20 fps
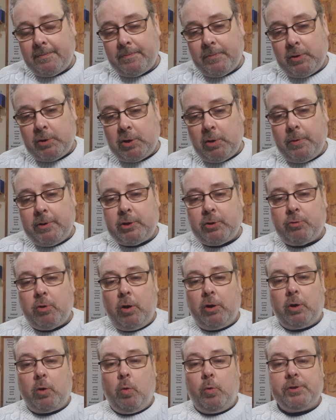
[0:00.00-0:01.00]
The Jewish
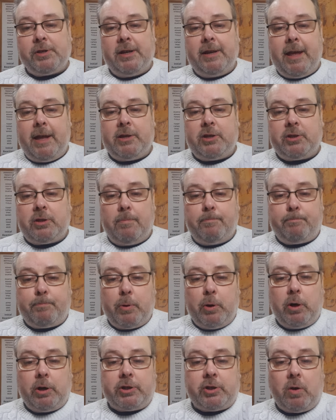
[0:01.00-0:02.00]
Chronicles alleged that
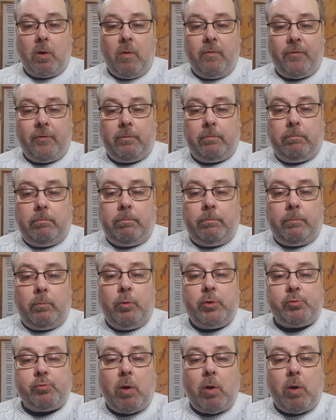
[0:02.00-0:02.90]
Bergdorf was